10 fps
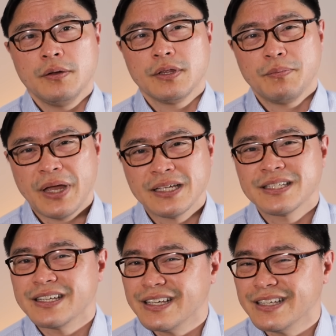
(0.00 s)
The
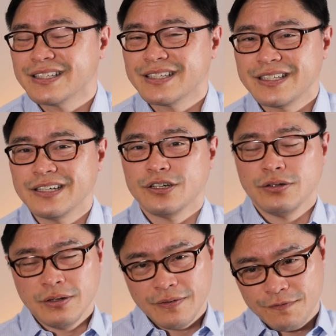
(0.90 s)
best is
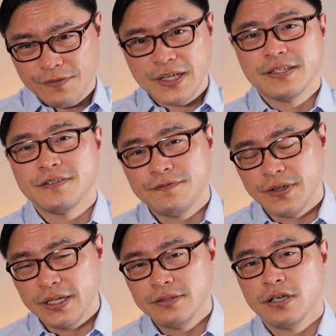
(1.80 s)
still
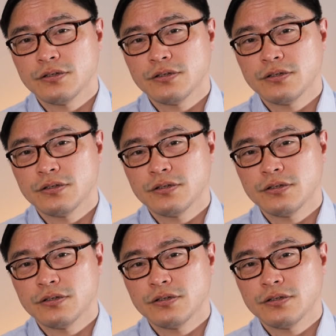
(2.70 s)
face-to-face.